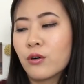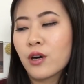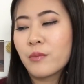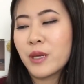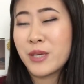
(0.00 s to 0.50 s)

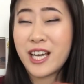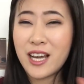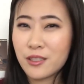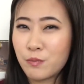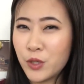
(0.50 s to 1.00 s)
or maybe it
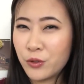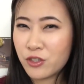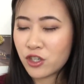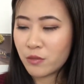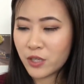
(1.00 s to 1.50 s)
has both
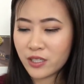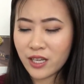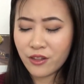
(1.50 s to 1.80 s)
shimmers.